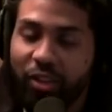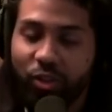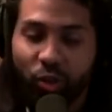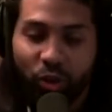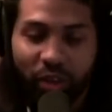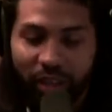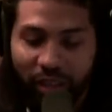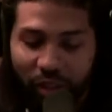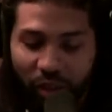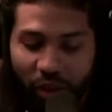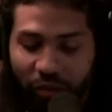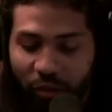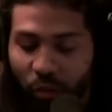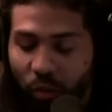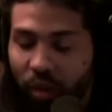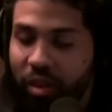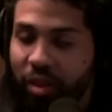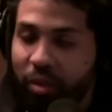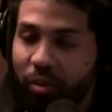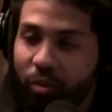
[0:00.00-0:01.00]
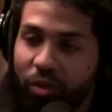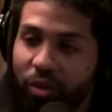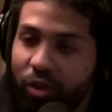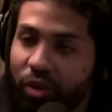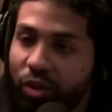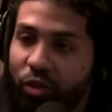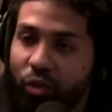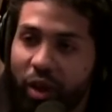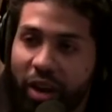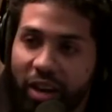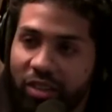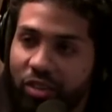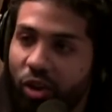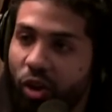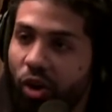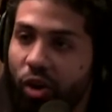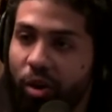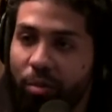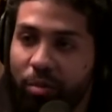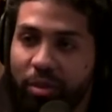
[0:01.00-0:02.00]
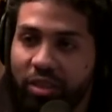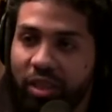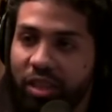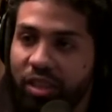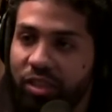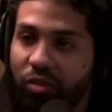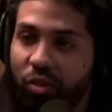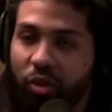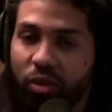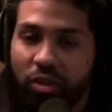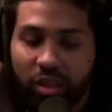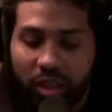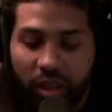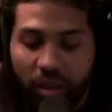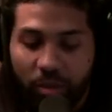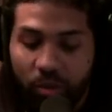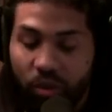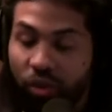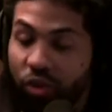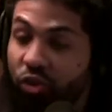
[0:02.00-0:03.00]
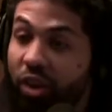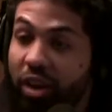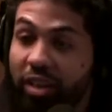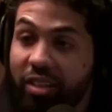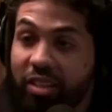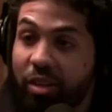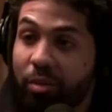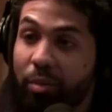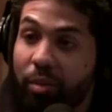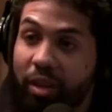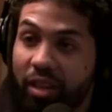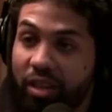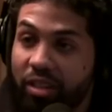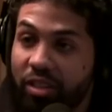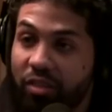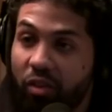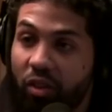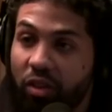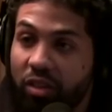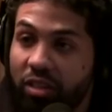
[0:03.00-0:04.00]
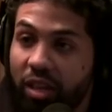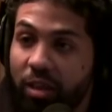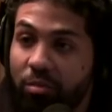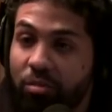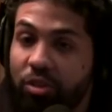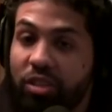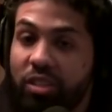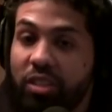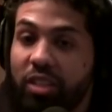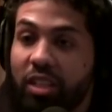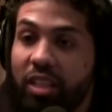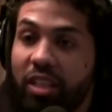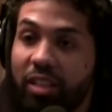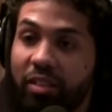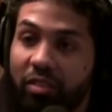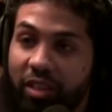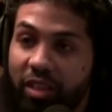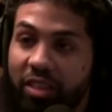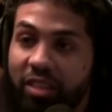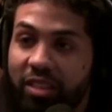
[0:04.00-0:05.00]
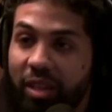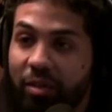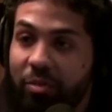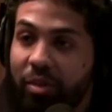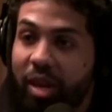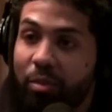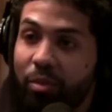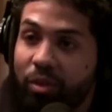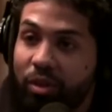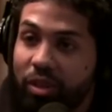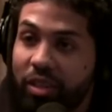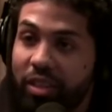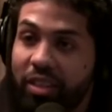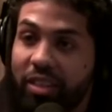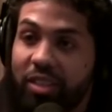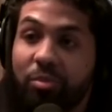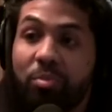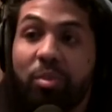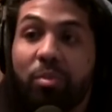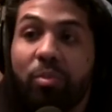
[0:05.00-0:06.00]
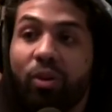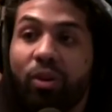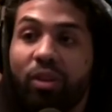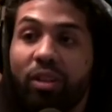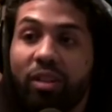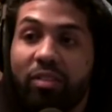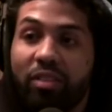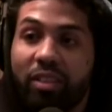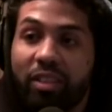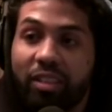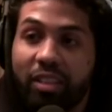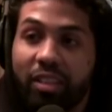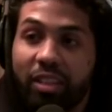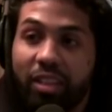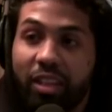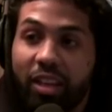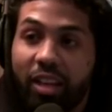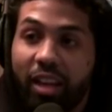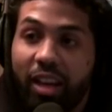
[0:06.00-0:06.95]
Yeah, so he, he had one of the, the greatest R and B singers of all time, one of the greatest comedians of all time, just to live in the same neighborhood that these people are living in.